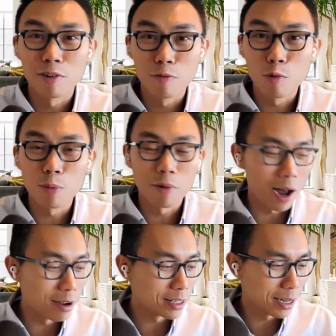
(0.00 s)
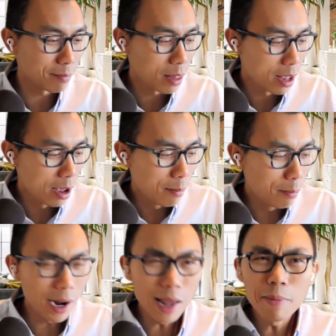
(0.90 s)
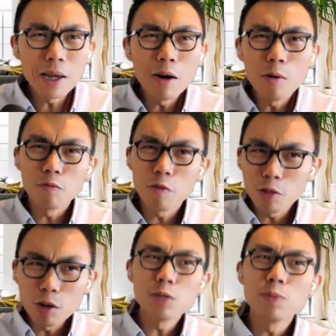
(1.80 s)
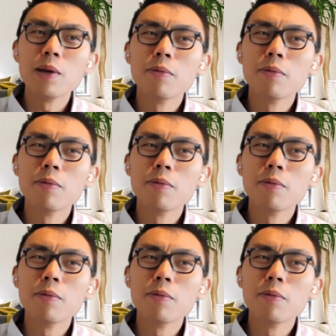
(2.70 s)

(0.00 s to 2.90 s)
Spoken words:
affordable housing. But Amy, for those people